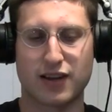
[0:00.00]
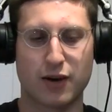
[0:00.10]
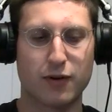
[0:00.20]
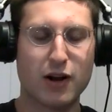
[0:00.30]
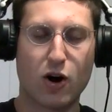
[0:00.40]

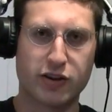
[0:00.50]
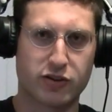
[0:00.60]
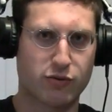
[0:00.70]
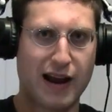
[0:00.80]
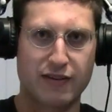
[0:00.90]
so all
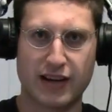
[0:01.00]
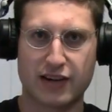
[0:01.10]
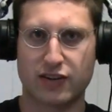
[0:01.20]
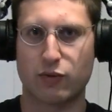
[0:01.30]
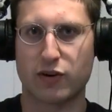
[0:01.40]
the drivers
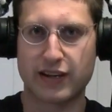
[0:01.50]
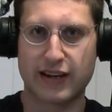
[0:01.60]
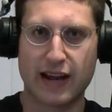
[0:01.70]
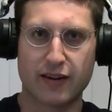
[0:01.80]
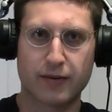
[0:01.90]
actually work
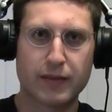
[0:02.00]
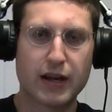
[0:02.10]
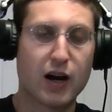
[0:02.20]
together.